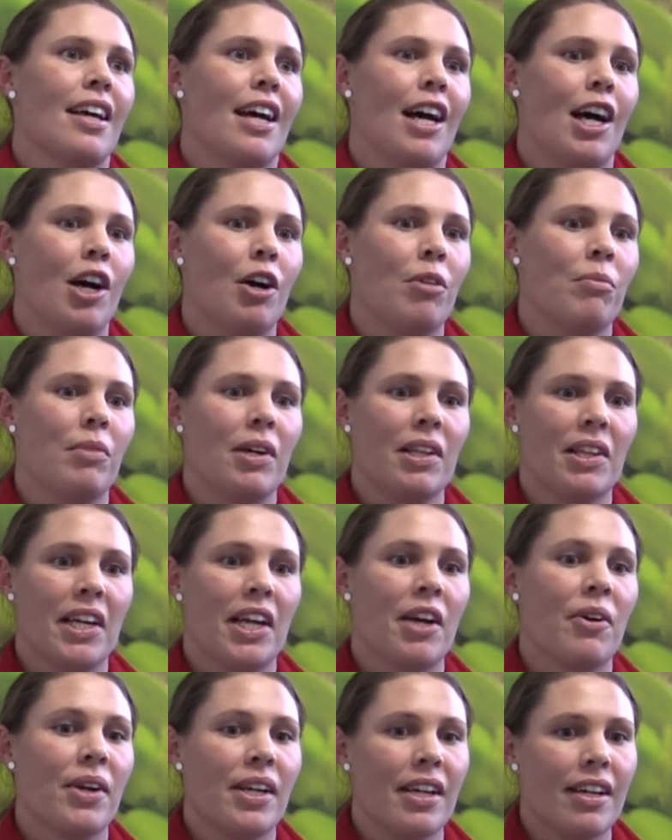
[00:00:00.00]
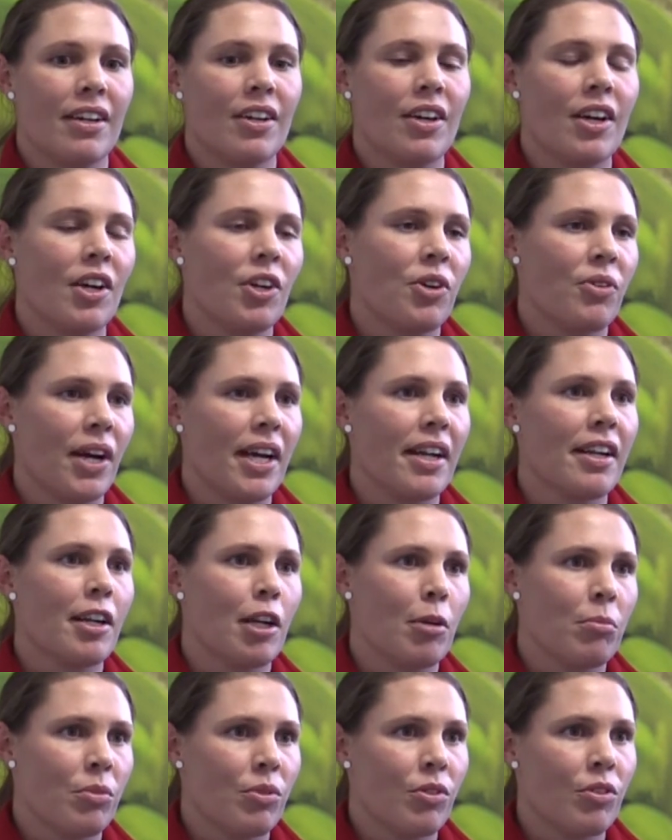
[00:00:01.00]
allowing a greater
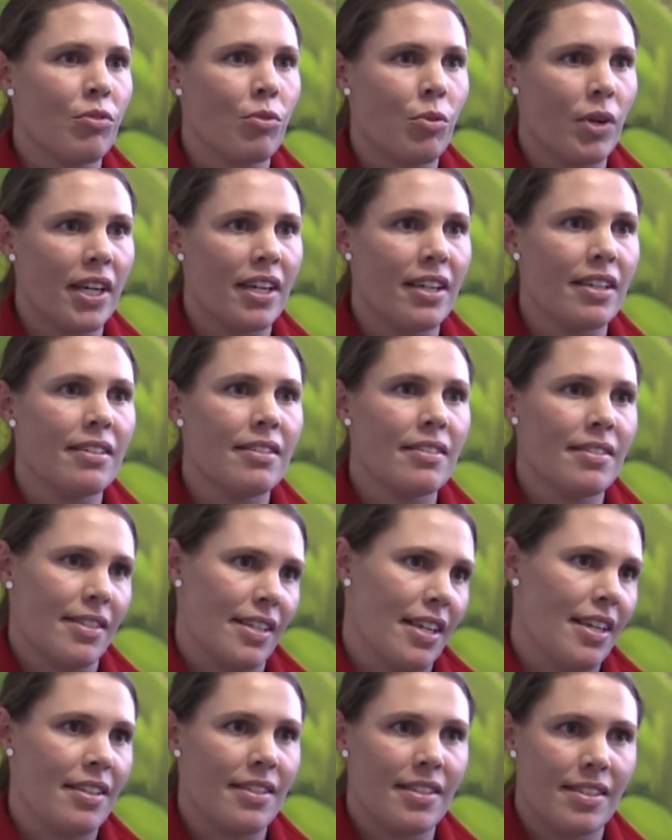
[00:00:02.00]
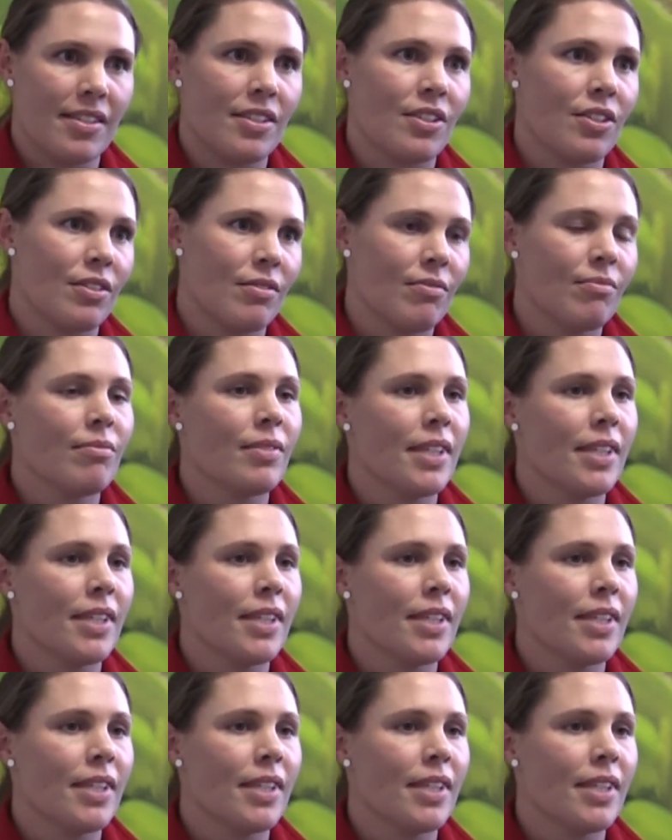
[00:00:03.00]
number of weed seeds to